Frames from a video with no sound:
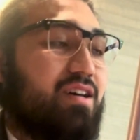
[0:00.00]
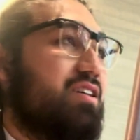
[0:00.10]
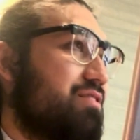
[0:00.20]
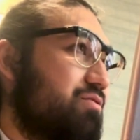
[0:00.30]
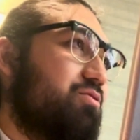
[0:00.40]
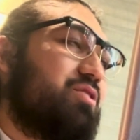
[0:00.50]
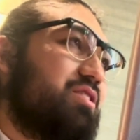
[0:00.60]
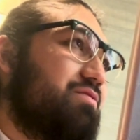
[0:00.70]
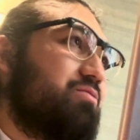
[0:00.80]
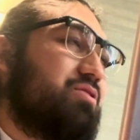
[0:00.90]
Of course,
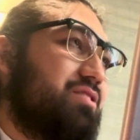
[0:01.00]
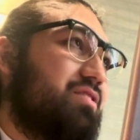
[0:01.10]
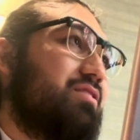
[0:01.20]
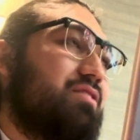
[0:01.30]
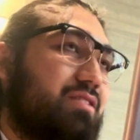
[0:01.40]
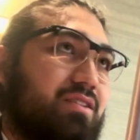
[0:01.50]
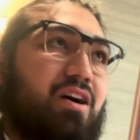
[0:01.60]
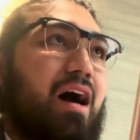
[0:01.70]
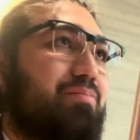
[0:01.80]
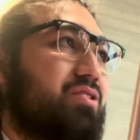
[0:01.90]
if it was the
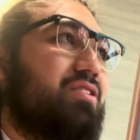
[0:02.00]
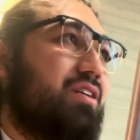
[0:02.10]
opposite